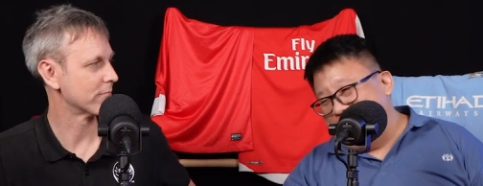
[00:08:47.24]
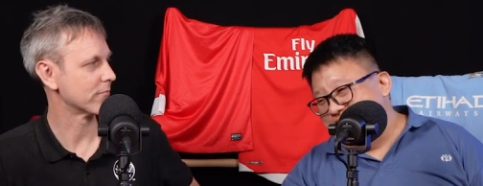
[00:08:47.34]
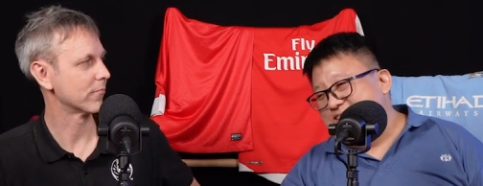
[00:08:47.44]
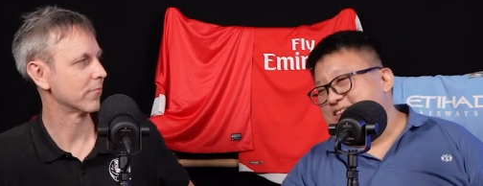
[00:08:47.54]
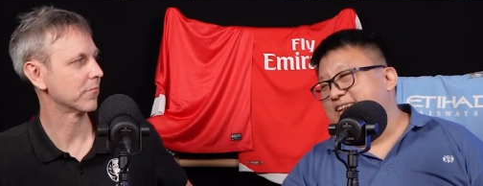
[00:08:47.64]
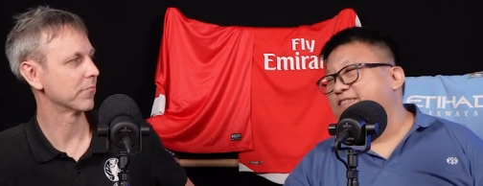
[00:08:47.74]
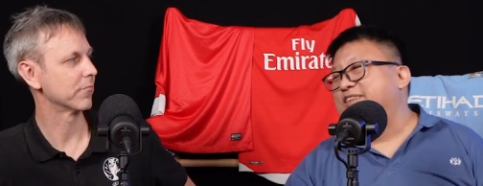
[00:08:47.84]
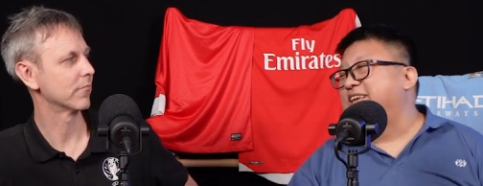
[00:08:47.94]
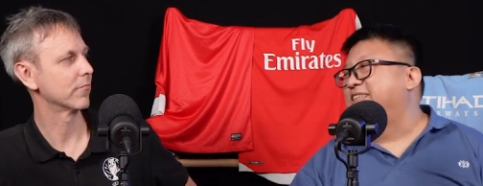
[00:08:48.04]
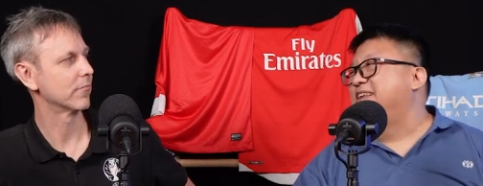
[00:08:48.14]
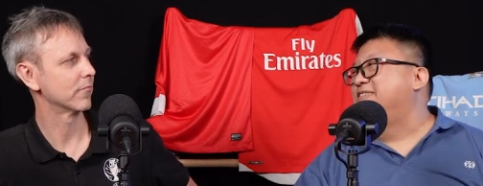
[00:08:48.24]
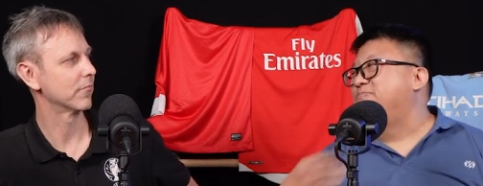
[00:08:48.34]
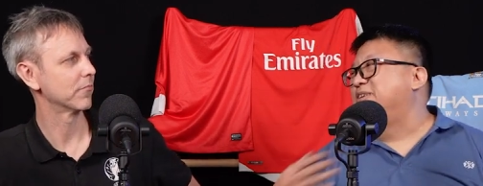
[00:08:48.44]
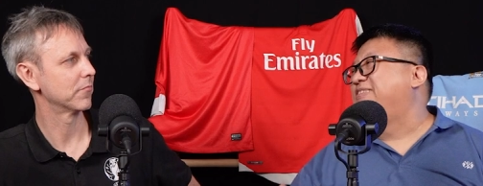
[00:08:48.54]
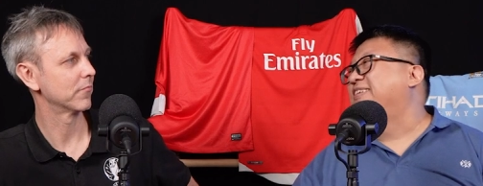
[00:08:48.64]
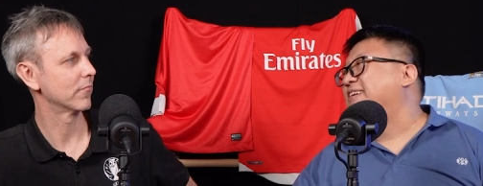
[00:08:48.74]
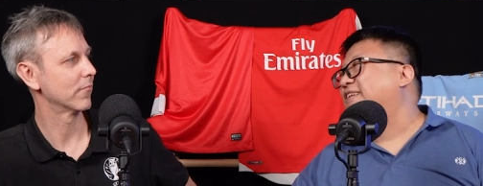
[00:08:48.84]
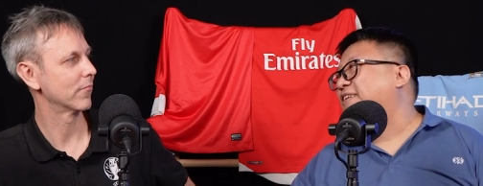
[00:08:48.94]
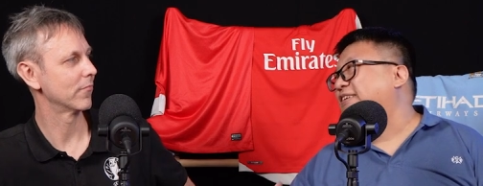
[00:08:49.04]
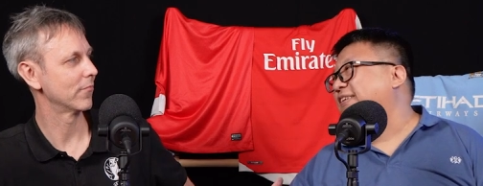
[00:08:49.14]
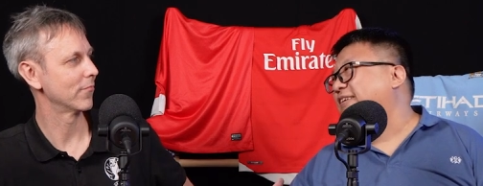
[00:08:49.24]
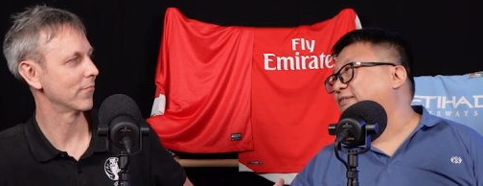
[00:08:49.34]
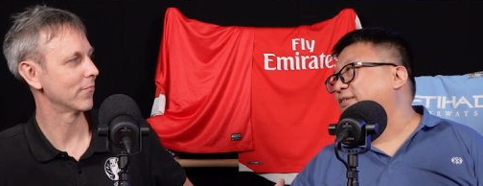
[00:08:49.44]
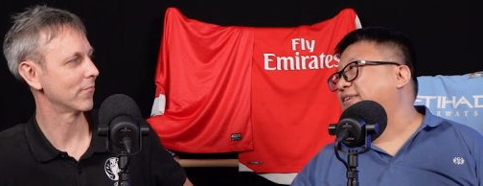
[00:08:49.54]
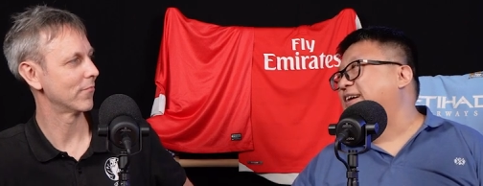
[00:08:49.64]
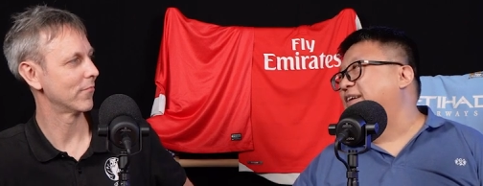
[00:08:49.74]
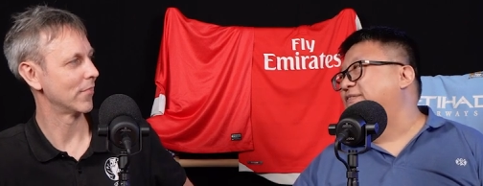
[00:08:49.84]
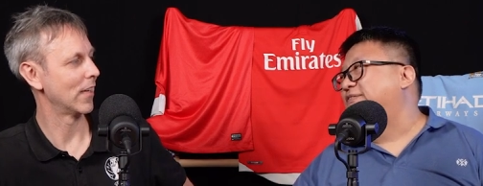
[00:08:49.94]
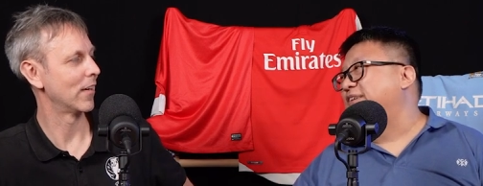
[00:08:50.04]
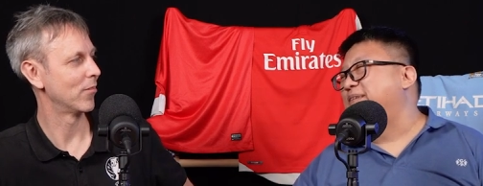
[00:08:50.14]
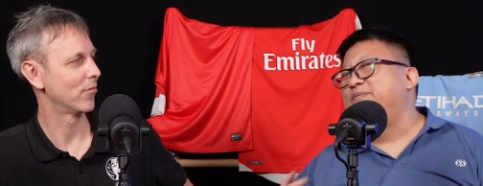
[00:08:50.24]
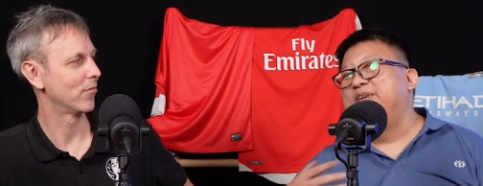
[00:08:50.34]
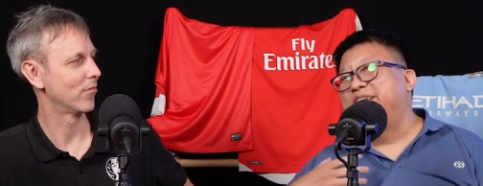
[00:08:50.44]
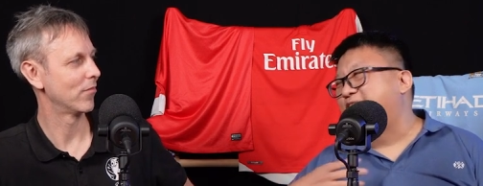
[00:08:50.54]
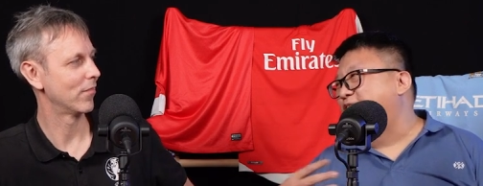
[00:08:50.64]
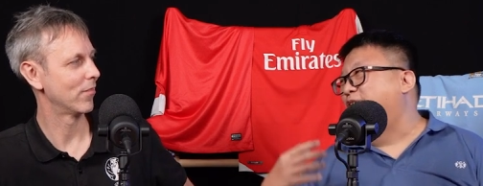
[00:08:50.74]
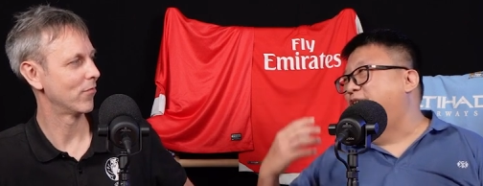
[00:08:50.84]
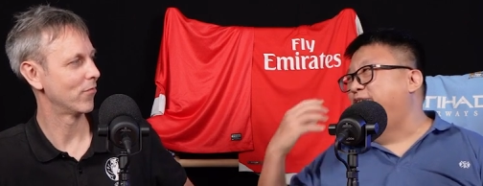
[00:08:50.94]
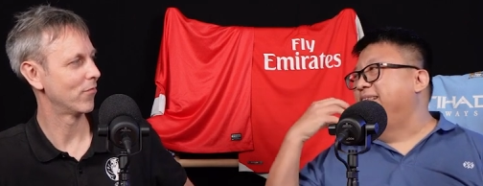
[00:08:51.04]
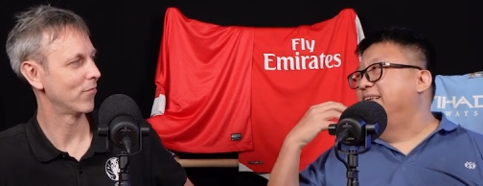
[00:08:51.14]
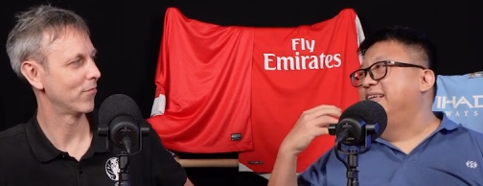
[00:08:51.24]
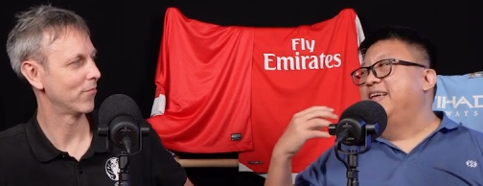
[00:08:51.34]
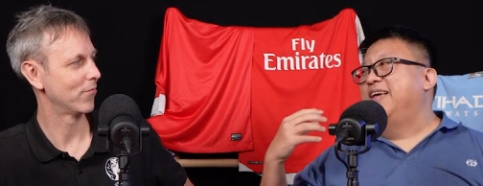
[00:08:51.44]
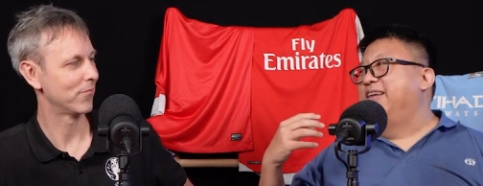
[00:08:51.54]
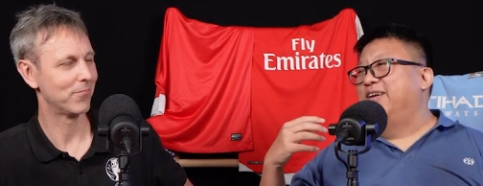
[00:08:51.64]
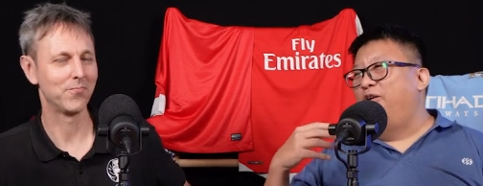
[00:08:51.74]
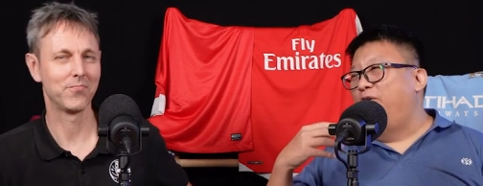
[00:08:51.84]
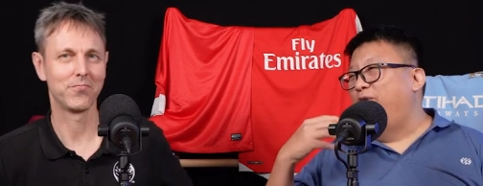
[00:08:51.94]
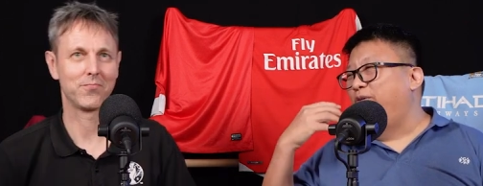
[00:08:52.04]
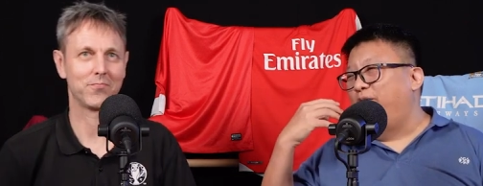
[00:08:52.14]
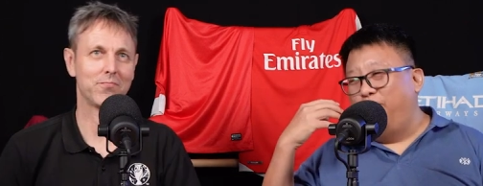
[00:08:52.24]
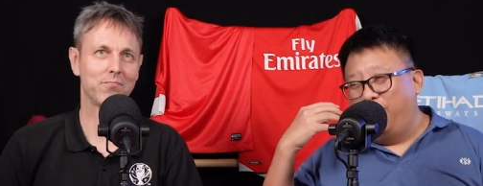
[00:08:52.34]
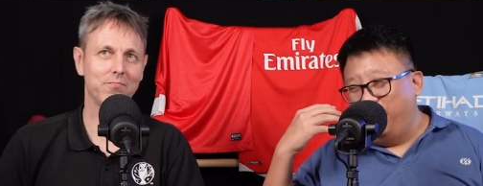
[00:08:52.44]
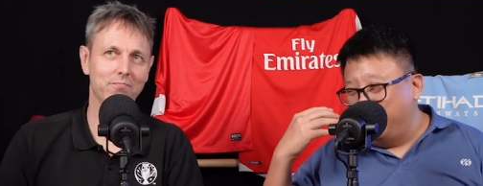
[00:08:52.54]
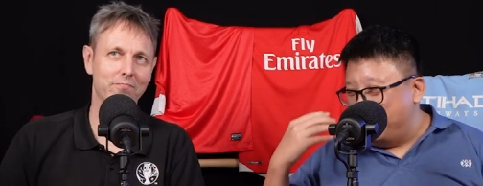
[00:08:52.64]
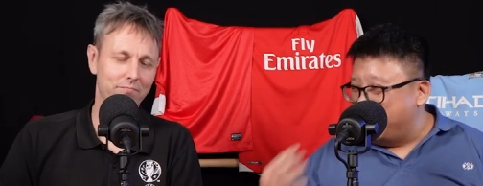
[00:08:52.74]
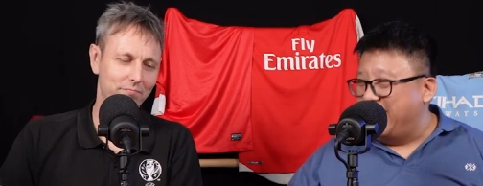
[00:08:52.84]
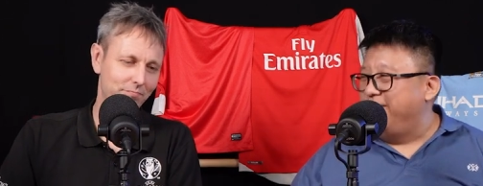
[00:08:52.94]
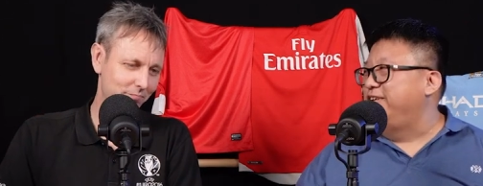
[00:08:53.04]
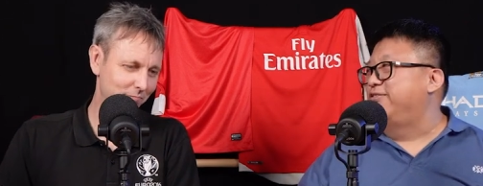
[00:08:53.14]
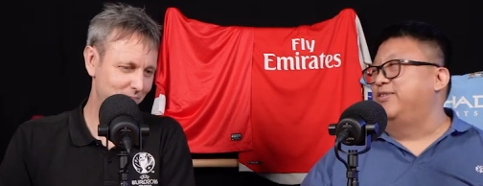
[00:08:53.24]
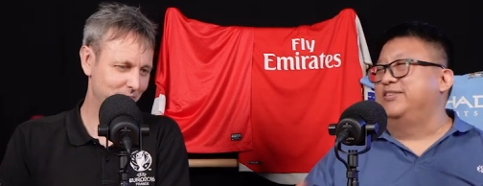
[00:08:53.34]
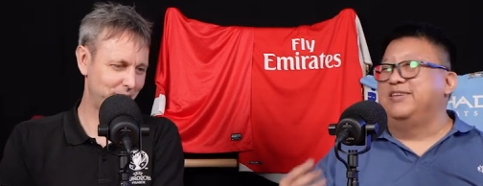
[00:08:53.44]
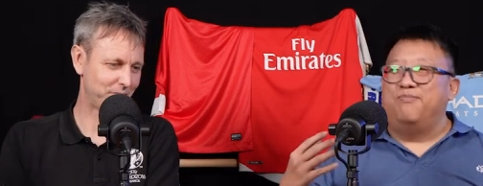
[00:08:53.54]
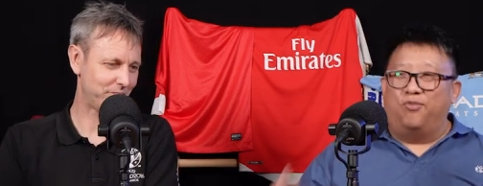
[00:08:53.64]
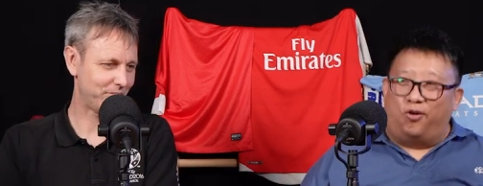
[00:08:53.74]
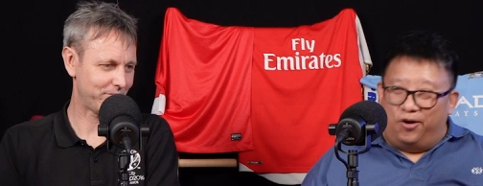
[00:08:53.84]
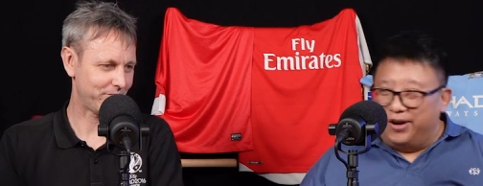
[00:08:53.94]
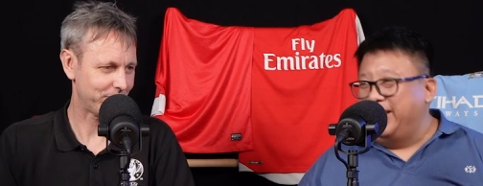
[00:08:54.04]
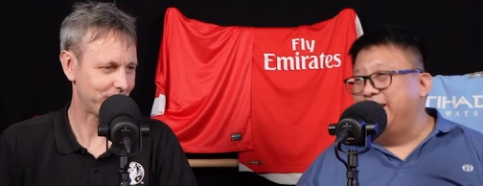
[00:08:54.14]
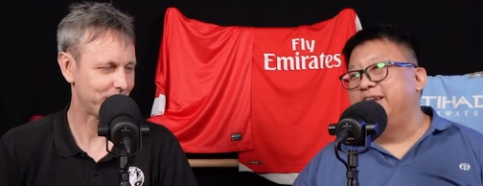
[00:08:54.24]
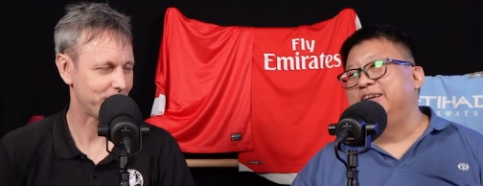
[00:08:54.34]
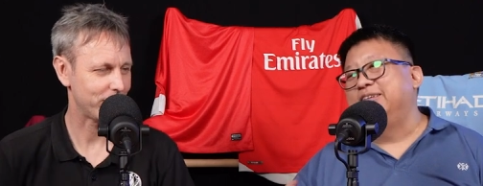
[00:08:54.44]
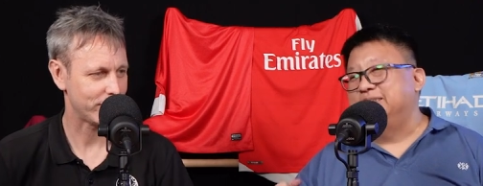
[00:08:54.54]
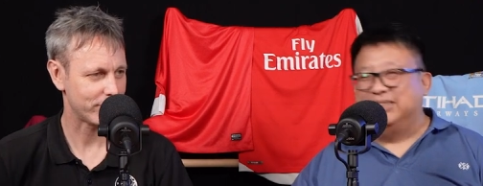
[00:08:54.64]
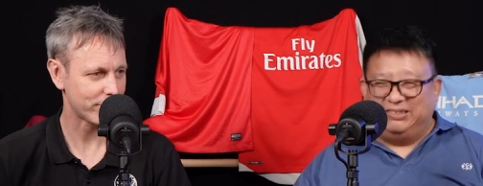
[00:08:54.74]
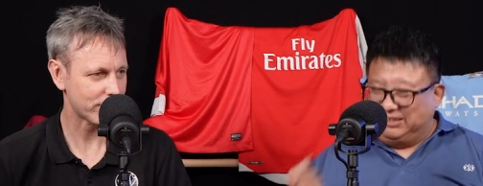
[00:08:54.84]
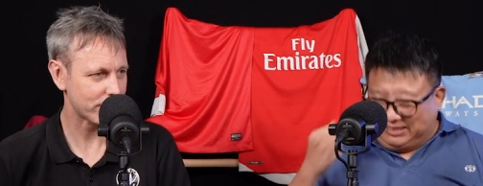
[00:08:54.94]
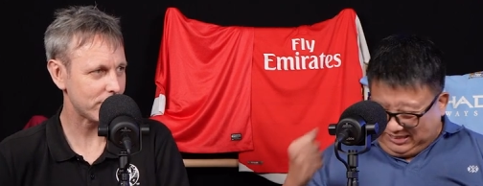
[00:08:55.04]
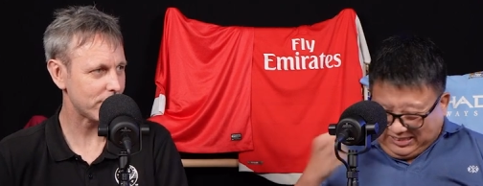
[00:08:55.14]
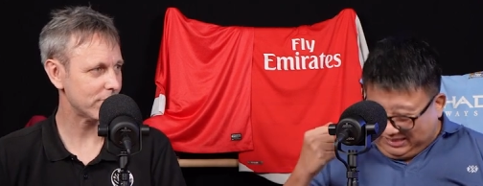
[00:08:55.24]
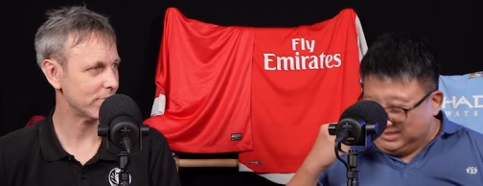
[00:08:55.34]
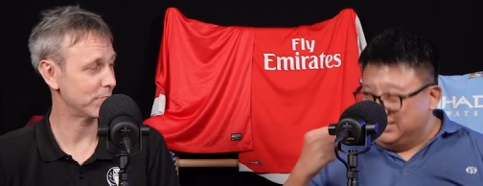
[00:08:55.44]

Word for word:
Speaker 1: I just love the Italians missing out on the World Cup yeah. and being so. The whole whole country was in mourning, and then now there's like